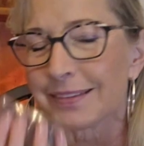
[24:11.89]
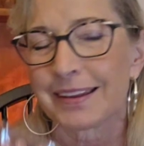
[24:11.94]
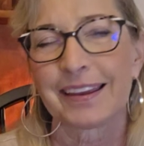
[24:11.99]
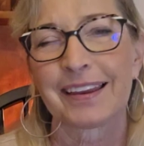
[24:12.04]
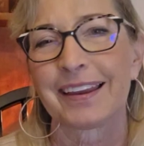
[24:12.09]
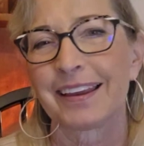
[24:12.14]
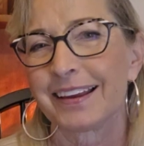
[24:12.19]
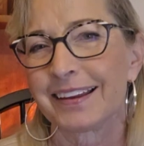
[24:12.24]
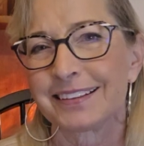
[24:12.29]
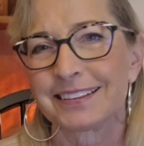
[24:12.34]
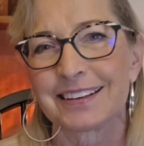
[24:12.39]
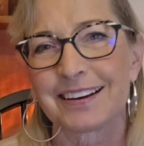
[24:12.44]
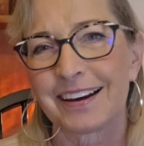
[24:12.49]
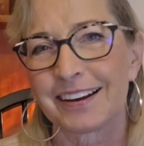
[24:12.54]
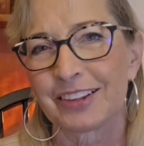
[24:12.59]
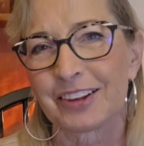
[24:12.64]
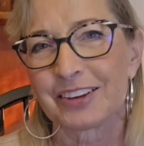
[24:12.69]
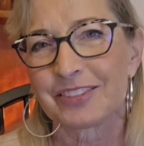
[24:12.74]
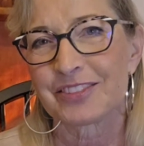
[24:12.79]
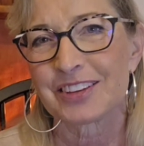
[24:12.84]
And I
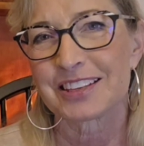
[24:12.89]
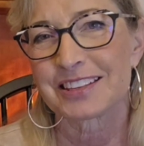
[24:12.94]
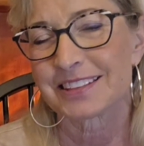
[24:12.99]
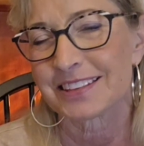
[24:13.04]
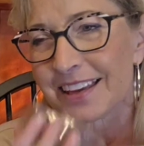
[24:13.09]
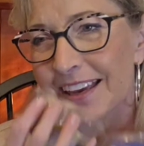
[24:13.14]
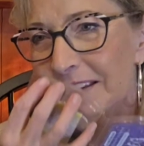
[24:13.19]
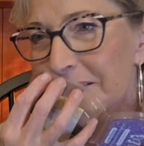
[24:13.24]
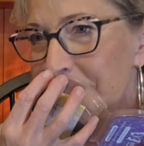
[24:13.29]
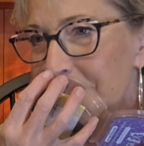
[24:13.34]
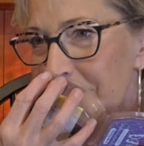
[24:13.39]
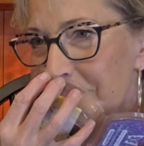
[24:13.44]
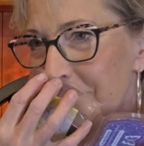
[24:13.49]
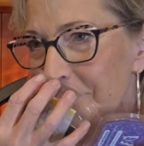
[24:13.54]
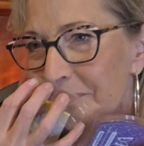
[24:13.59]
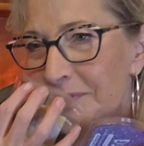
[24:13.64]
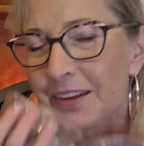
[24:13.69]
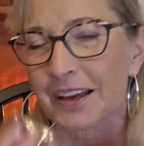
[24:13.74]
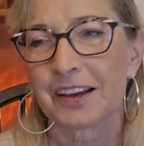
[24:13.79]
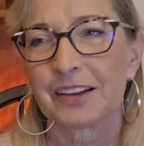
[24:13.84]
love this scent.
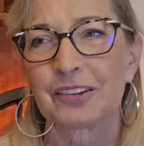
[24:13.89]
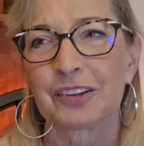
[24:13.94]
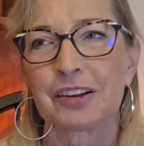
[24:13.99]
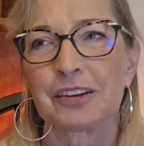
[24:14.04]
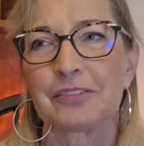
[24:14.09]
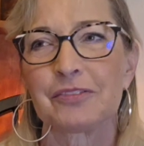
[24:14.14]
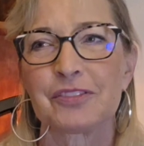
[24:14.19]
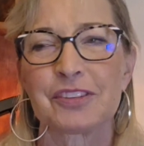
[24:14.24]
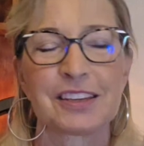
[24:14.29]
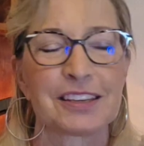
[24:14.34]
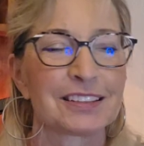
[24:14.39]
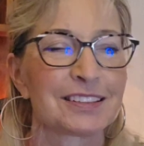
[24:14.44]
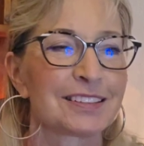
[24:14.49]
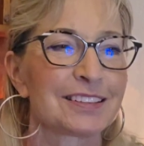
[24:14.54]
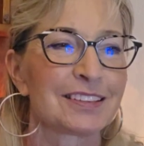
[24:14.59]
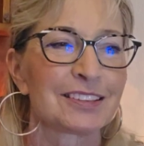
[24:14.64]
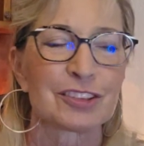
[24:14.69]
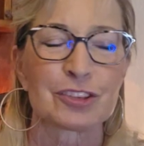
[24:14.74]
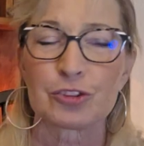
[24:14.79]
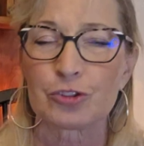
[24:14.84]
I love the
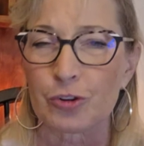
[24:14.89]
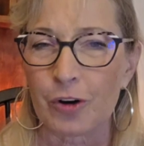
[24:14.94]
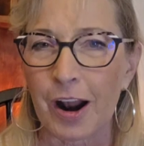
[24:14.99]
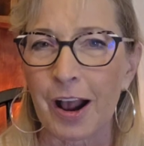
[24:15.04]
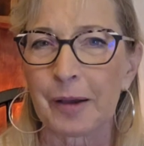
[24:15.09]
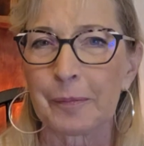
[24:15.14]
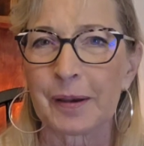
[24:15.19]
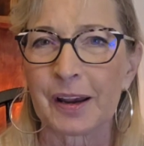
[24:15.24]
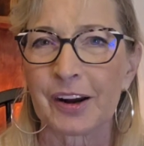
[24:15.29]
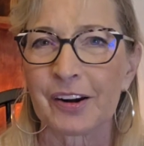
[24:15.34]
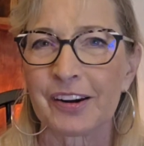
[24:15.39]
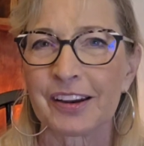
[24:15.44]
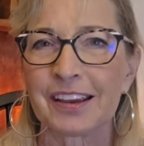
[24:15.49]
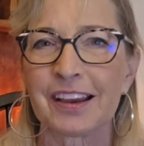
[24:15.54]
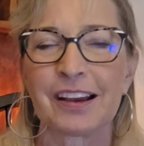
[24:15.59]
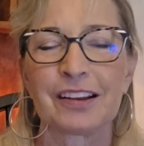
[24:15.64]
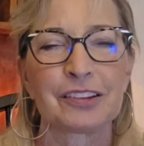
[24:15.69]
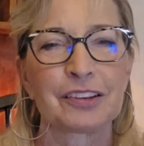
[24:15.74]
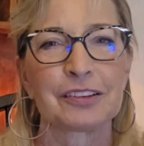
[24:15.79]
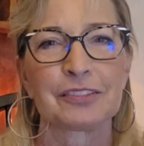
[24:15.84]
strawberry.
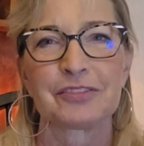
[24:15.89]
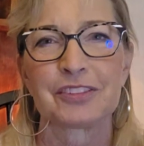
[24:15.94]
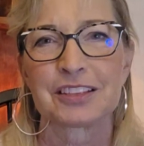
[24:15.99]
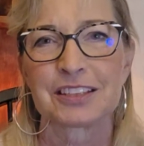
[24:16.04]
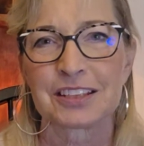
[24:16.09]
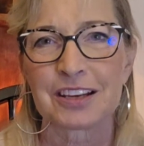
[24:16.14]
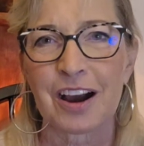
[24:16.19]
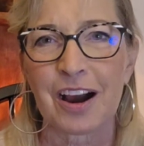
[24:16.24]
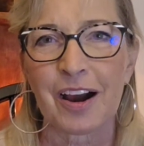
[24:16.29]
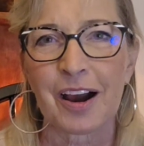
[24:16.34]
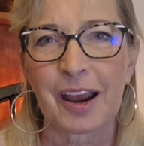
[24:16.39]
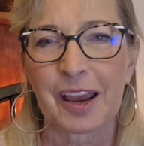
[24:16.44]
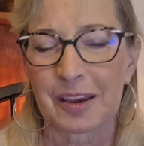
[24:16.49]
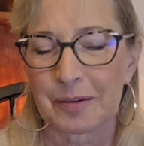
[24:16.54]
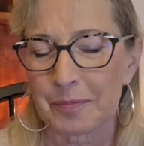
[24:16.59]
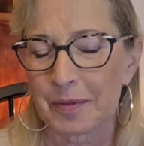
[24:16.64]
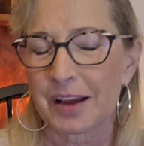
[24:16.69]
I love the thyme.